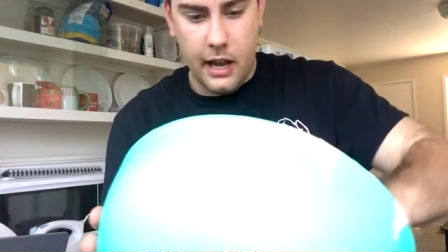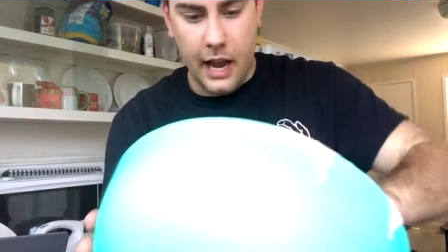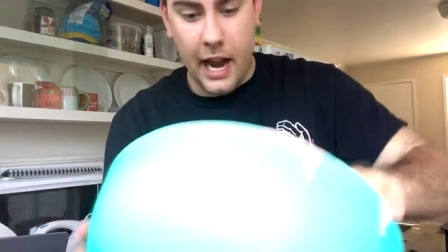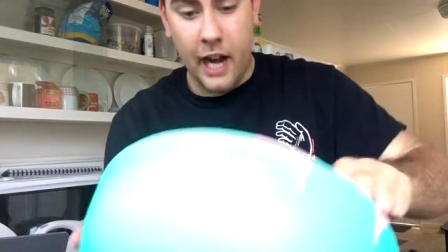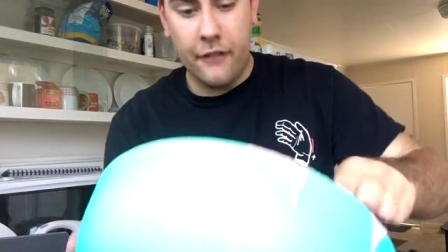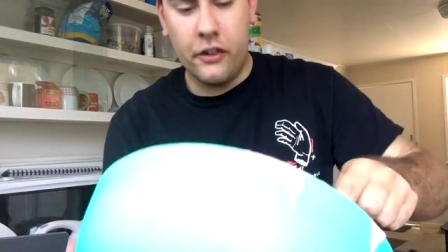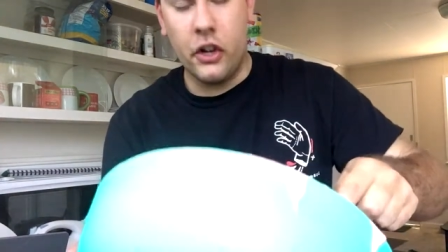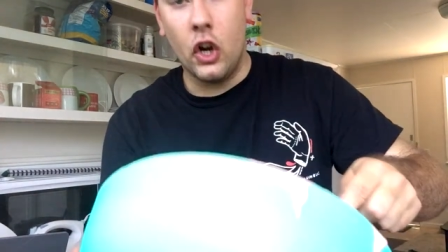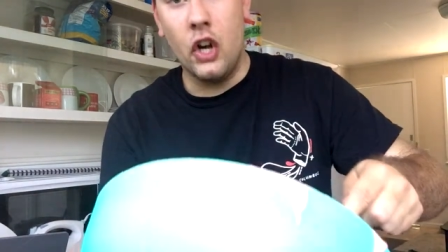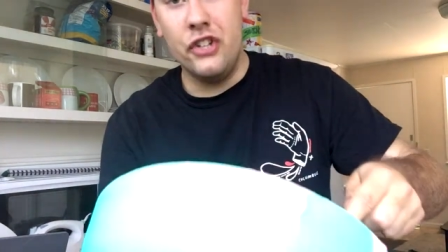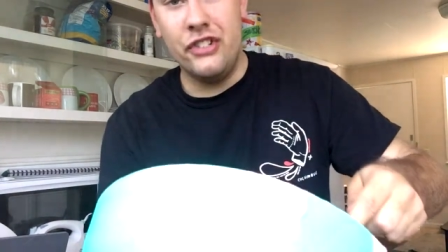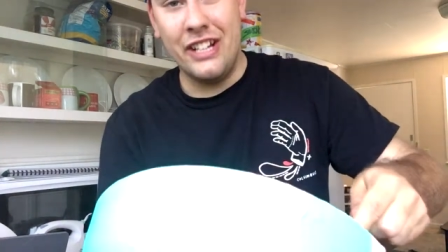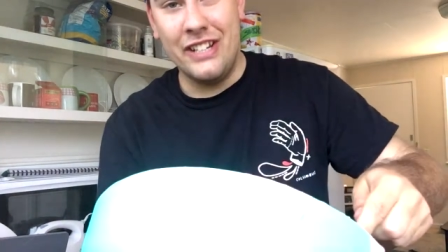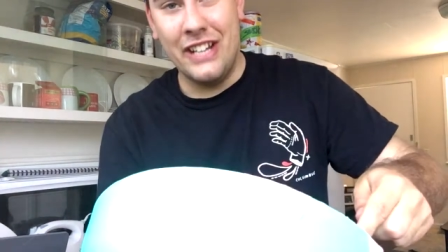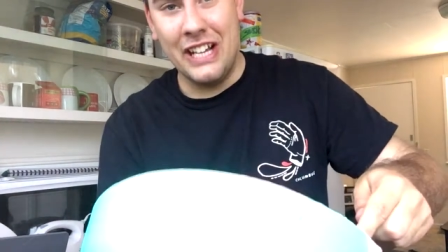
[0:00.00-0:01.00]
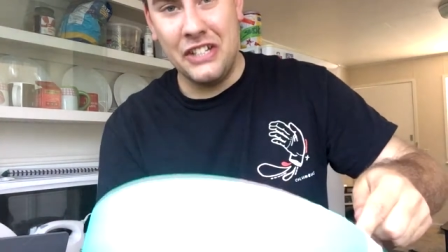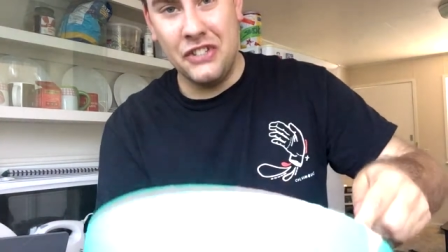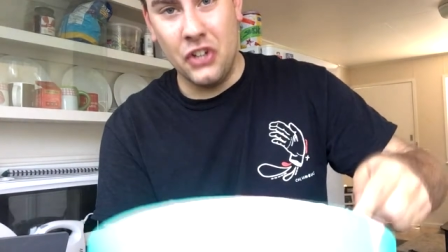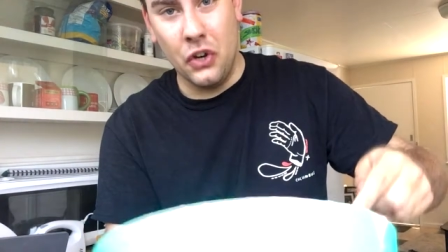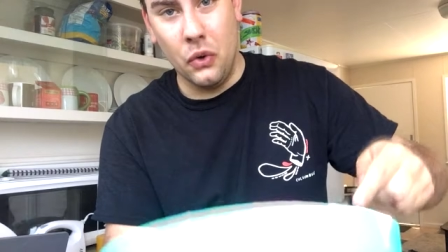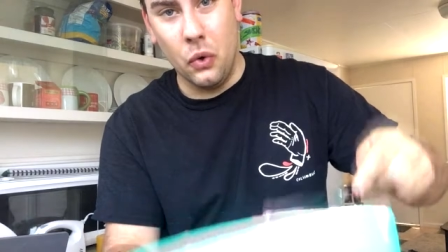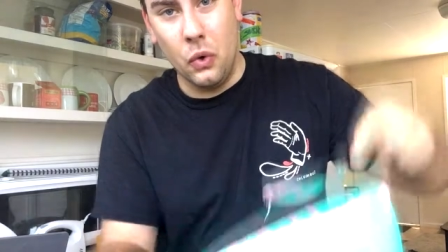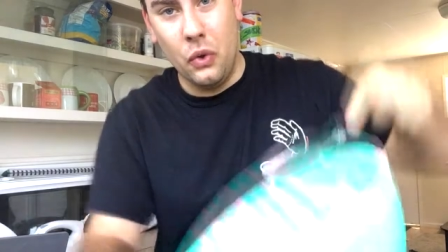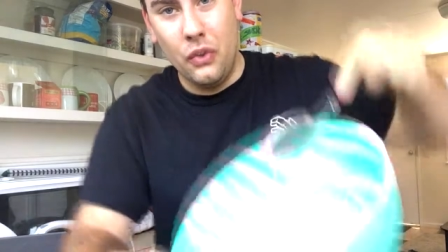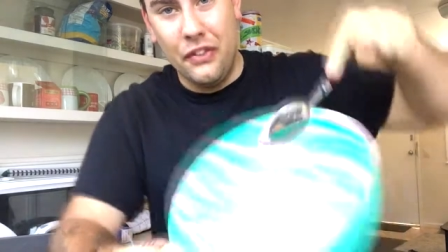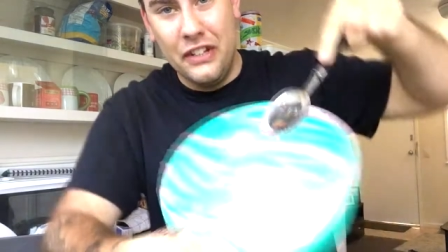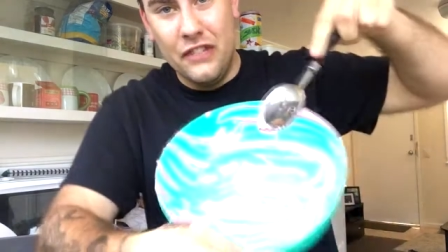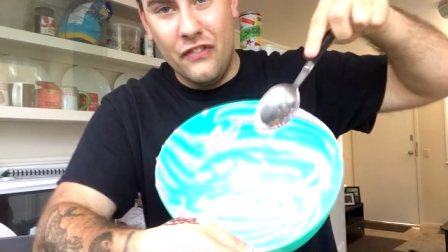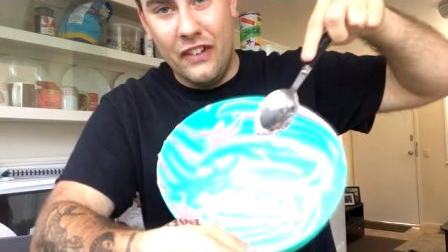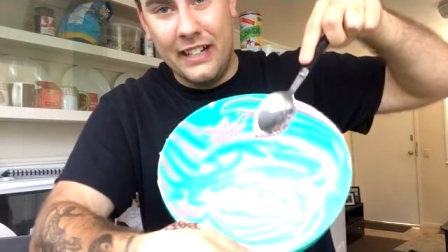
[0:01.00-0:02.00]
And I've got OCD, so all of
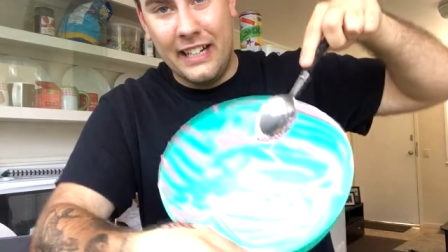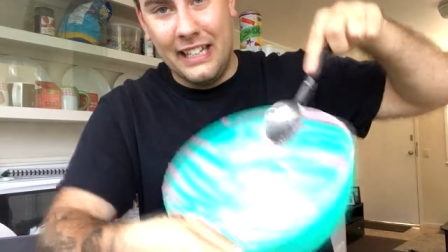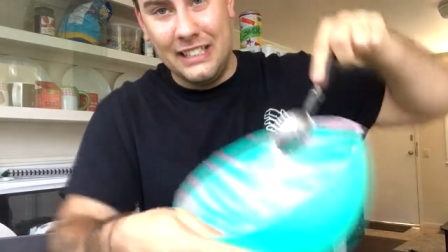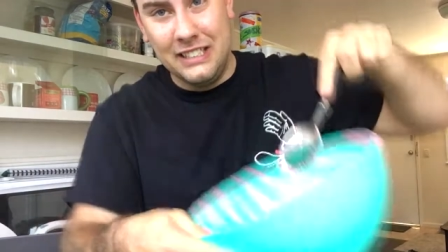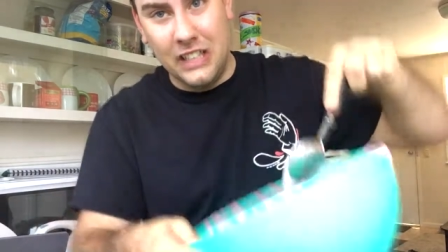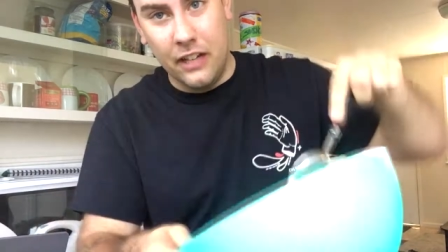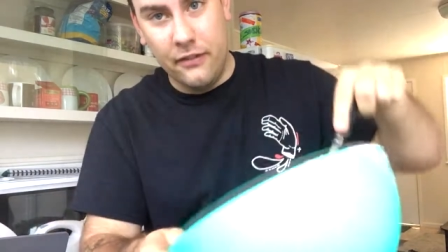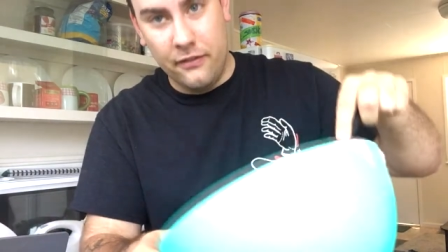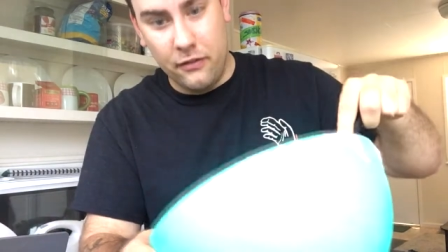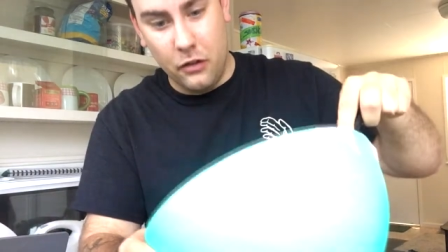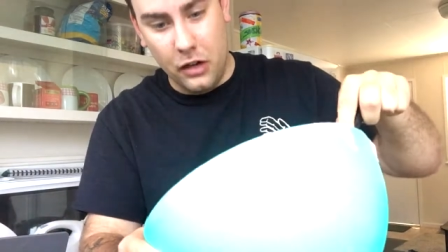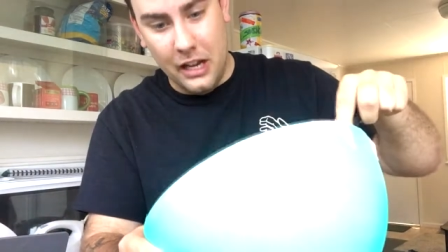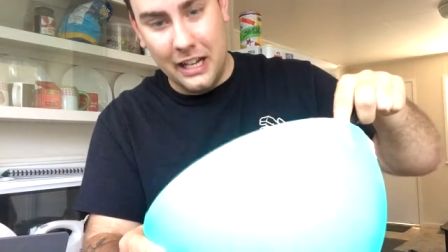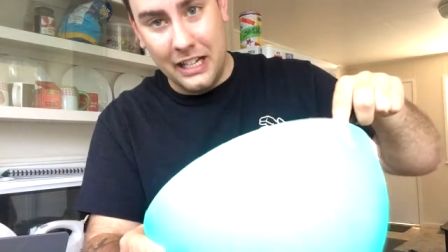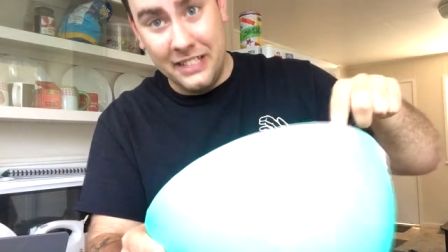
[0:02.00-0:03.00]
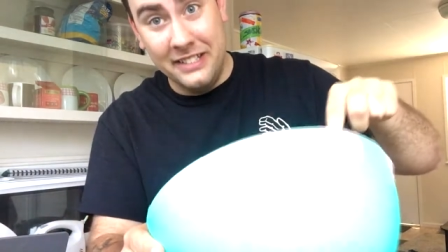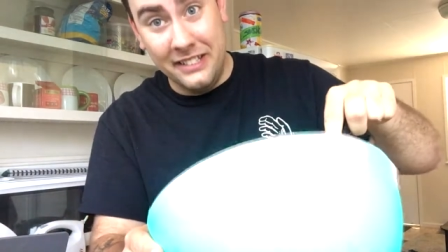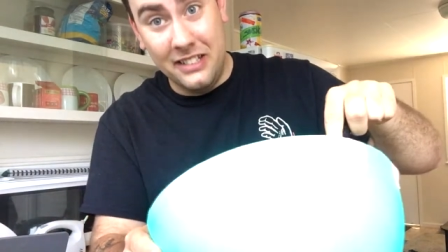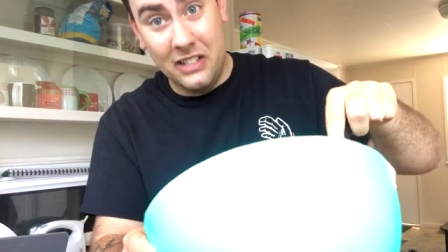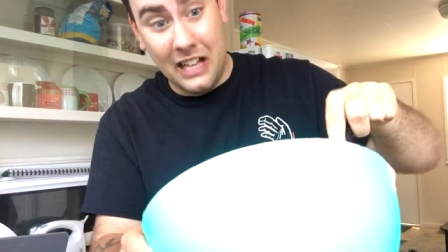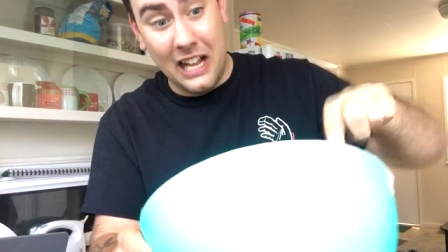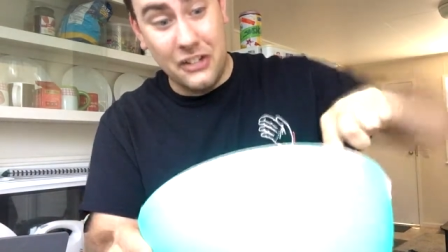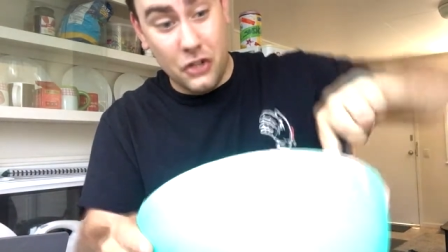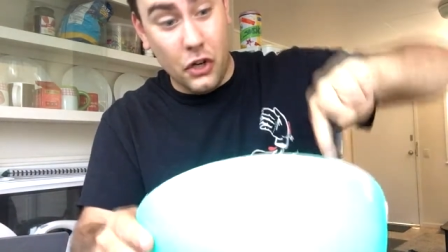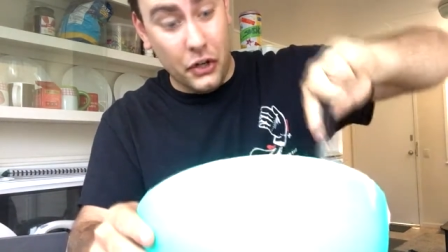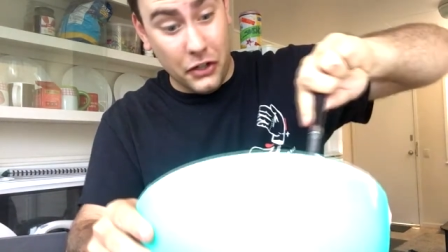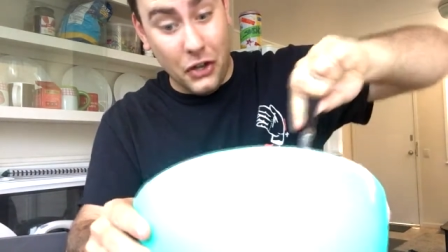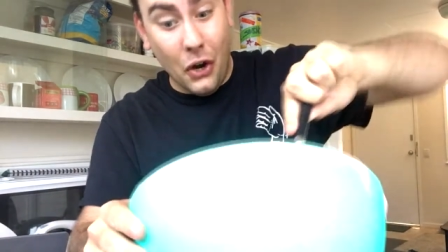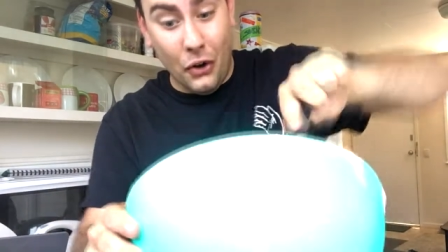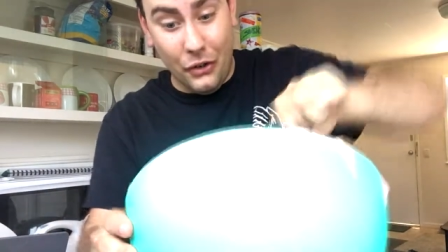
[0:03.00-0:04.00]
this fucking stuff has got to
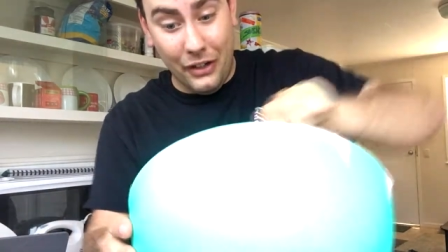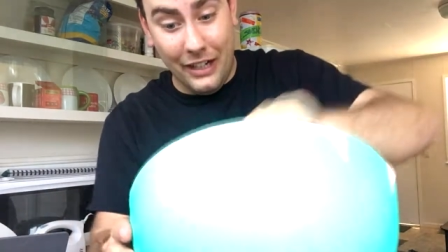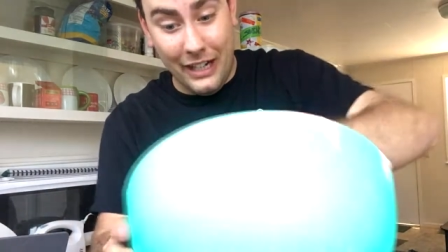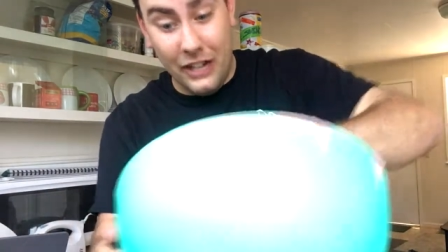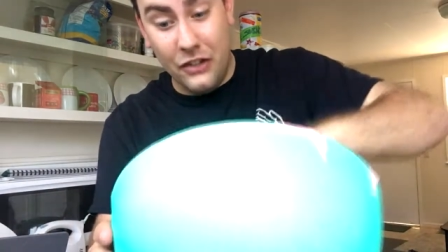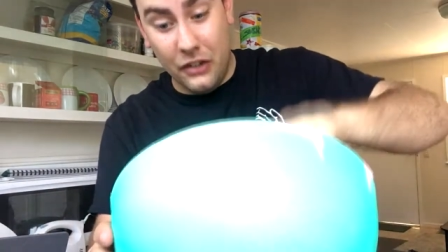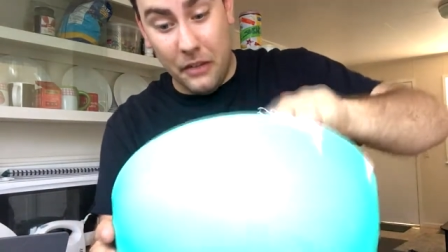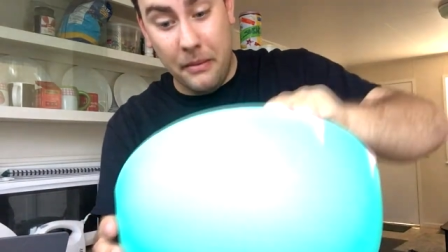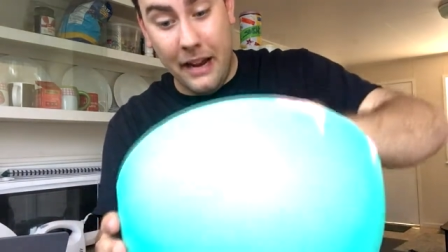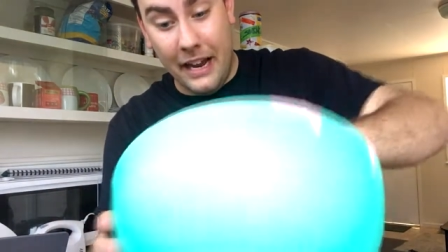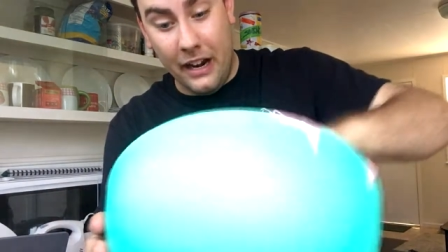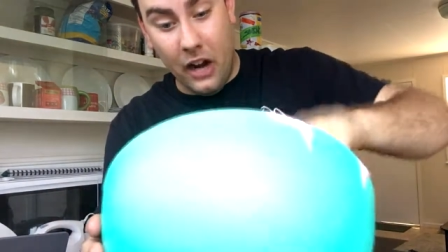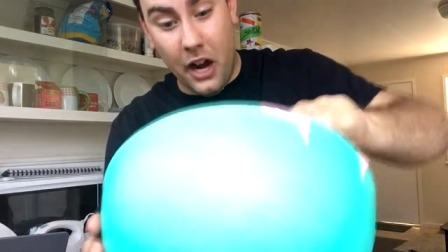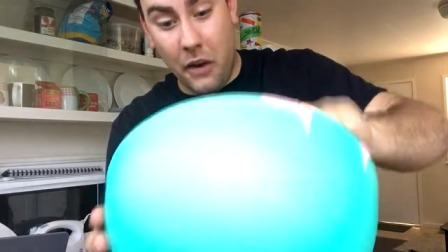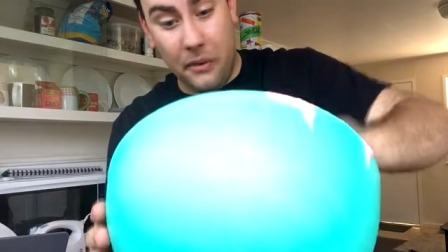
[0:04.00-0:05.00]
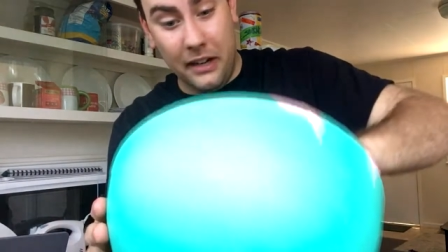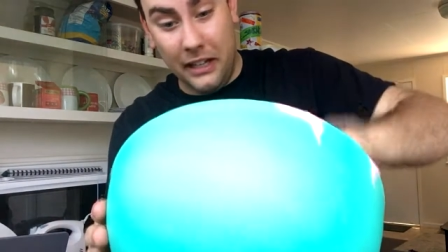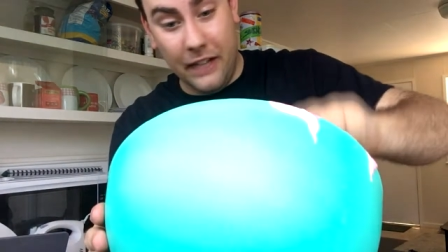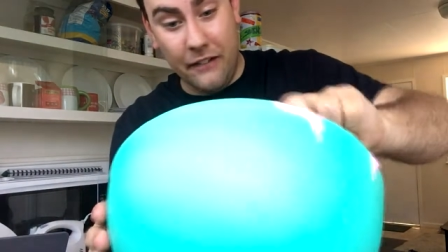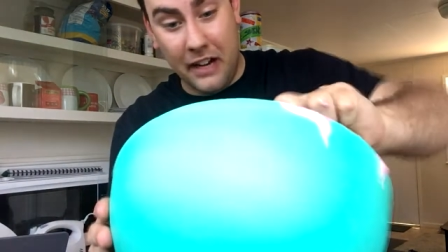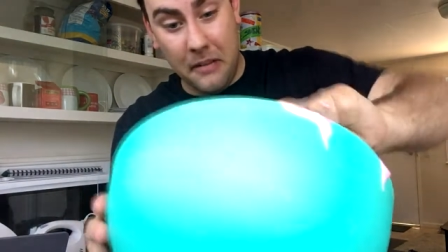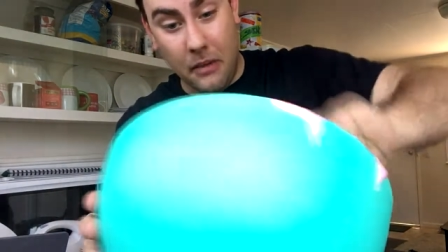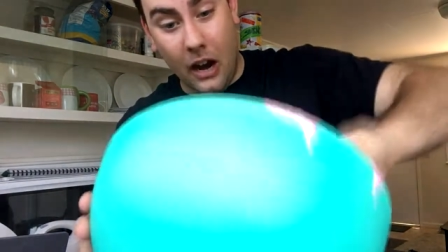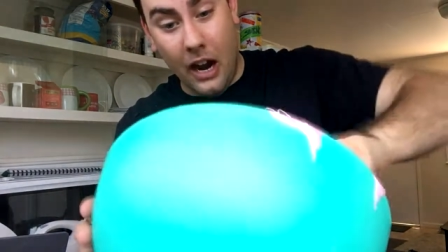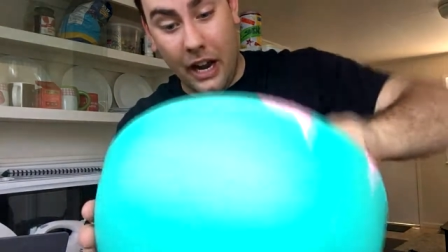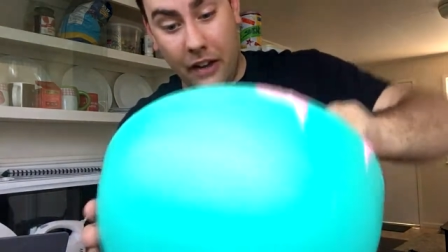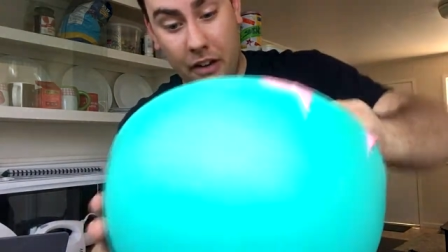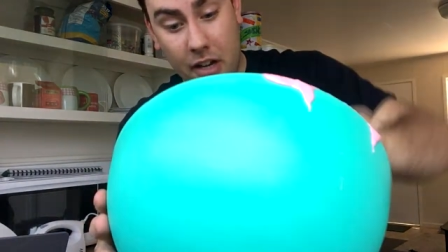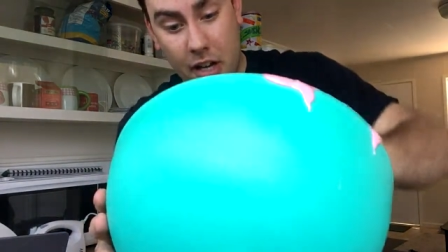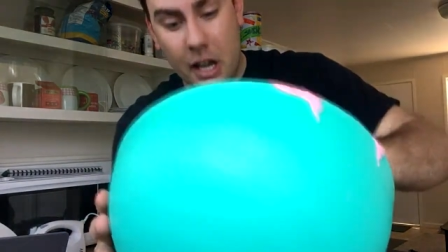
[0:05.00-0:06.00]
go into the pan. I don't want to leave any behind.